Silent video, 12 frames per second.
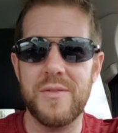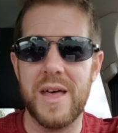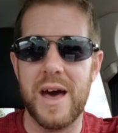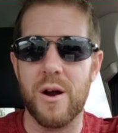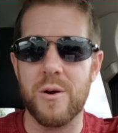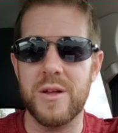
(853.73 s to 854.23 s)

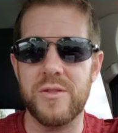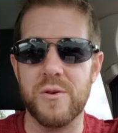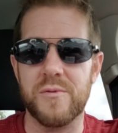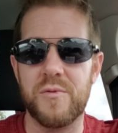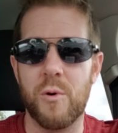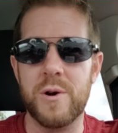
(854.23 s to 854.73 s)
that are in
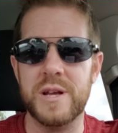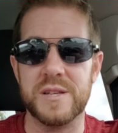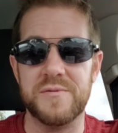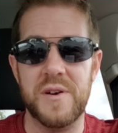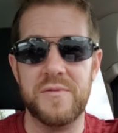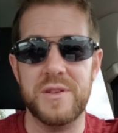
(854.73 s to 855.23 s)
their
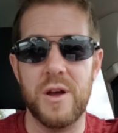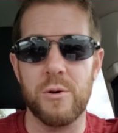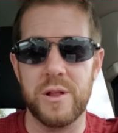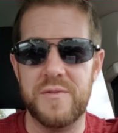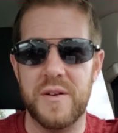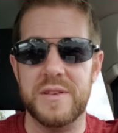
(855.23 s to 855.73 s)
40s and 50,
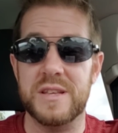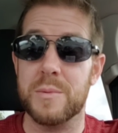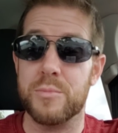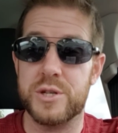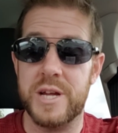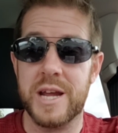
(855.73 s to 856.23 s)
early 50s
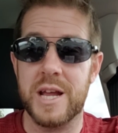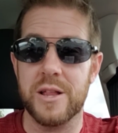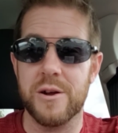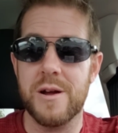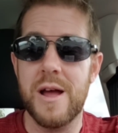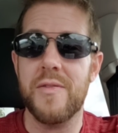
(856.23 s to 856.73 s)
in
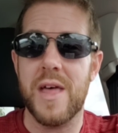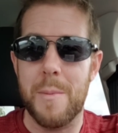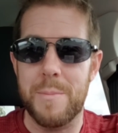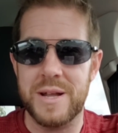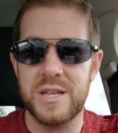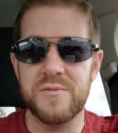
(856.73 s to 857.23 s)
particular, that
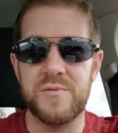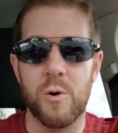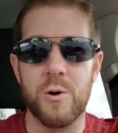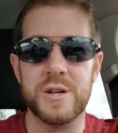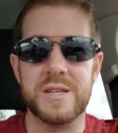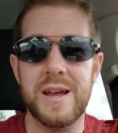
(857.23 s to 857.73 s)
have been
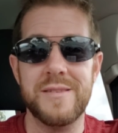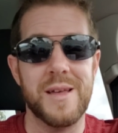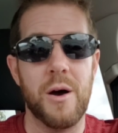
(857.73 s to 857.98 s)
divorced,